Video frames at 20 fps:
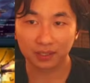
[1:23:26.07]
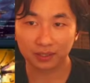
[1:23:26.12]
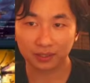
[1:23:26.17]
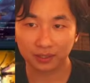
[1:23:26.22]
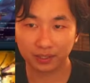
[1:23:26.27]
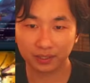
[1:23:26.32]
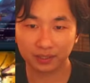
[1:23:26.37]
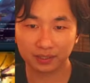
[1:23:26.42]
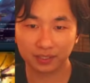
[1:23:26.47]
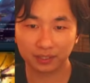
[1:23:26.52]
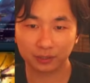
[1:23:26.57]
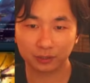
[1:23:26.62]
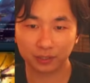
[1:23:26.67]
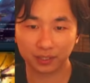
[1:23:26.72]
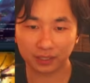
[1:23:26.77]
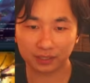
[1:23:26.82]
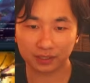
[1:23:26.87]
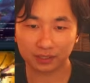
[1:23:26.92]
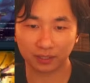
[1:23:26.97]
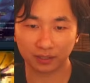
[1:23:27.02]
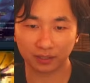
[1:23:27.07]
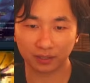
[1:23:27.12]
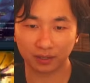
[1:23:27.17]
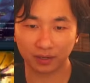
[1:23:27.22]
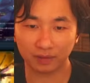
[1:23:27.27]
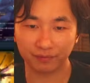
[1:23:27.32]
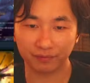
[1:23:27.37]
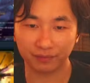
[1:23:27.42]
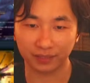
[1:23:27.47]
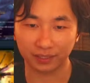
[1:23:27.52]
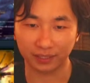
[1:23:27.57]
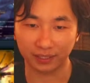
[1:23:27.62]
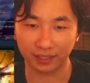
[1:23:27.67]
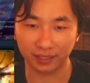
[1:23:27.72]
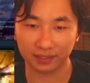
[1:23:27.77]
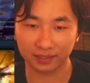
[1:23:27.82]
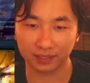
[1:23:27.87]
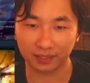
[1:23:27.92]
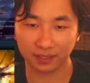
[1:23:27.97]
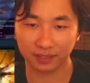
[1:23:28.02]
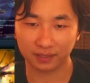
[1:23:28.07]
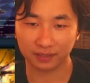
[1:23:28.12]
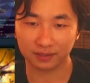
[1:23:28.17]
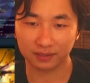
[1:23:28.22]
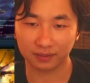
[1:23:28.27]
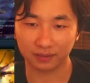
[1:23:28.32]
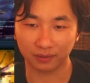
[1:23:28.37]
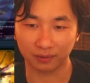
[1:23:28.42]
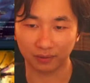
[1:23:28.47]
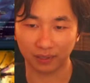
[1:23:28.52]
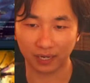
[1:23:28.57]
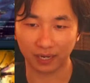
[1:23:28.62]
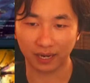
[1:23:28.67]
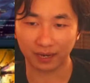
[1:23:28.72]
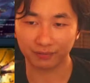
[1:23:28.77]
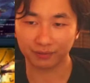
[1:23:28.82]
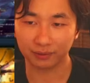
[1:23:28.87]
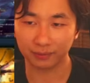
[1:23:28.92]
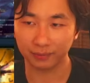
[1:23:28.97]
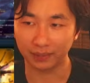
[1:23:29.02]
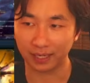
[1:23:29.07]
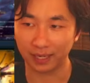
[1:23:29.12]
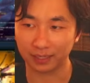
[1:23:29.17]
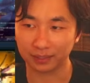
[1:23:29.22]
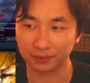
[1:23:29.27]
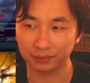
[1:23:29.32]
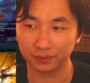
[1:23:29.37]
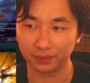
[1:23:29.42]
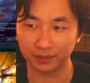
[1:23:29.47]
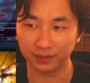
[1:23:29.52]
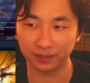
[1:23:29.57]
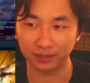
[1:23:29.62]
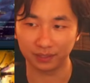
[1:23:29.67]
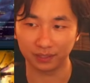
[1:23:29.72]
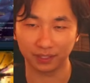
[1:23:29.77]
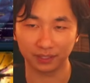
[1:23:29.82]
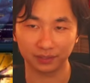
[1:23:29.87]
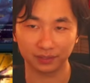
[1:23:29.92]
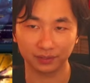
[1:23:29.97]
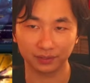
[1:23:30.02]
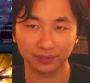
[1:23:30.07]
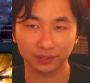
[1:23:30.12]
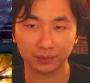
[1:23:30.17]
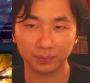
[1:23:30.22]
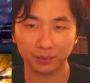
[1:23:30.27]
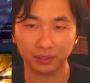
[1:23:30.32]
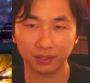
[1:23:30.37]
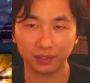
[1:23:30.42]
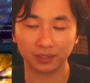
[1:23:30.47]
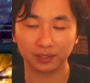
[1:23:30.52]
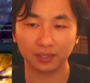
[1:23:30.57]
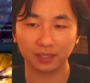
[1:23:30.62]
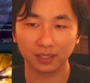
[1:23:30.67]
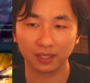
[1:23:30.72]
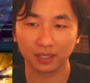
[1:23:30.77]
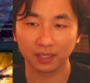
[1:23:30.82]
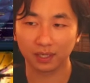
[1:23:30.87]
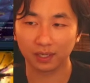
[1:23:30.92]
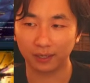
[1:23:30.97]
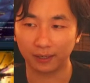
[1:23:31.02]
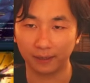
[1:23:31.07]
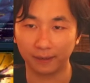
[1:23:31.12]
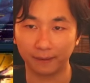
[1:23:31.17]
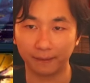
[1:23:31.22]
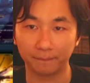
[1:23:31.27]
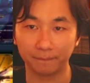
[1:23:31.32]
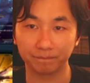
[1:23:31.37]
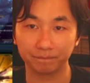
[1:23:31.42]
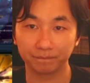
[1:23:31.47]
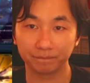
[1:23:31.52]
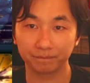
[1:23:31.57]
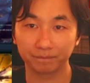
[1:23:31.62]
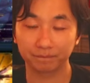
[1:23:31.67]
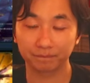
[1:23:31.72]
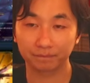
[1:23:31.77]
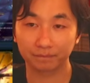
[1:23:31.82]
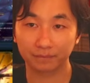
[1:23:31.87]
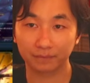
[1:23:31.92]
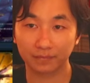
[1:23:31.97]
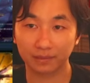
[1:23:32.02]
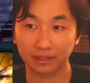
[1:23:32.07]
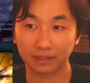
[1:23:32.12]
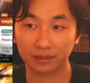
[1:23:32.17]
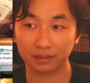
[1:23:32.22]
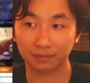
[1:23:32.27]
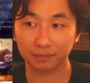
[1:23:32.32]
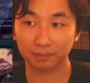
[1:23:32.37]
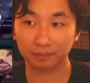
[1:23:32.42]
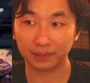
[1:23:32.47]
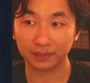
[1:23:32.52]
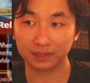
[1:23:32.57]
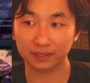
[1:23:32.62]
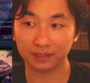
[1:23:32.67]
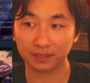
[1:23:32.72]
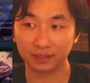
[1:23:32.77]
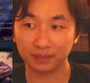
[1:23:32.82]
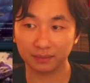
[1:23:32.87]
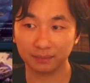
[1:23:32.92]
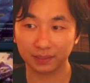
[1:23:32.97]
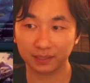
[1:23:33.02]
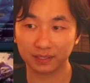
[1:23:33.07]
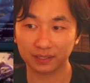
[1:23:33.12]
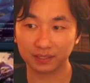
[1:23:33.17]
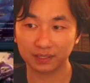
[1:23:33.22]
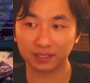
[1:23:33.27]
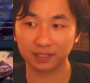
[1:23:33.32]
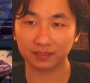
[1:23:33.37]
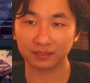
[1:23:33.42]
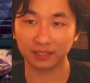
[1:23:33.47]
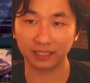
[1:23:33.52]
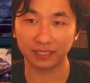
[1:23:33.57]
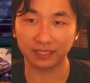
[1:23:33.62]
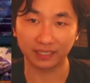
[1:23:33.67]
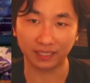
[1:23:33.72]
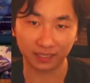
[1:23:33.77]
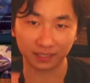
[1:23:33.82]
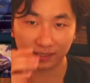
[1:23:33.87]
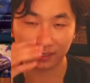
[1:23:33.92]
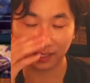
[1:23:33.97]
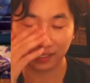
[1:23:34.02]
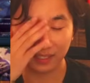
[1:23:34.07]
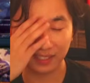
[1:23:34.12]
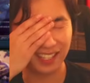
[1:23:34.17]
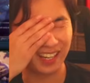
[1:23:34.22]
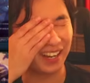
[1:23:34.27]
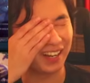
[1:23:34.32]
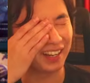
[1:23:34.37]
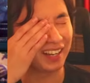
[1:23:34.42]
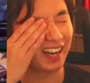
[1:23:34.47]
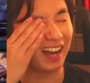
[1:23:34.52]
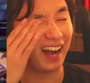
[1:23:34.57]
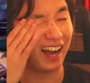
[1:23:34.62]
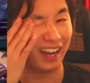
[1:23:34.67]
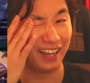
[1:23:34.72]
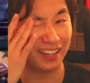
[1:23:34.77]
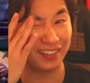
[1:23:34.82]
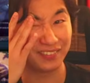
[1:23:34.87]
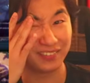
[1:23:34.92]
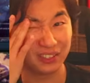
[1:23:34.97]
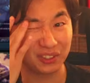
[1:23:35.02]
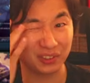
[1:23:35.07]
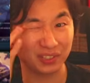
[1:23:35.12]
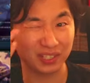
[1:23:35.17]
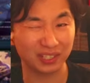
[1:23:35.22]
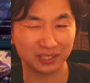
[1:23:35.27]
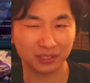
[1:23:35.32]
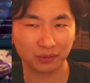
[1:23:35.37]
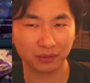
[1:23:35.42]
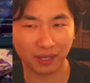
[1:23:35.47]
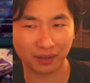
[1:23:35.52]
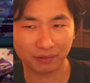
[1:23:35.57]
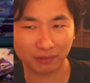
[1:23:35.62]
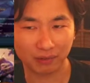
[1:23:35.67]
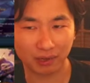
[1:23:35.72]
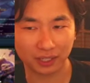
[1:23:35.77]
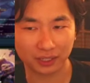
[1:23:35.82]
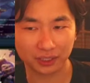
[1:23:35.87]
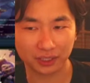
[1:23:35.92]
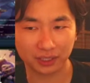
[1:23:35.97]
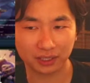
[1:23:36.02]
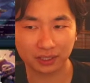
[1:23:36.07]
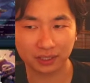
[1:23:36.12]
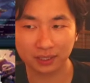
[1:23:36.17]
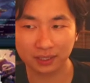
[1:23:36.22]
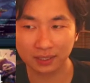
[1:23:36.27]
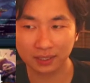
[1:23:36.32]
So they try starting off with the Get Excited, so I have to react with the Unyielding Spirit. Um, Basically because they get excited, I kind of know they don't have Watcher.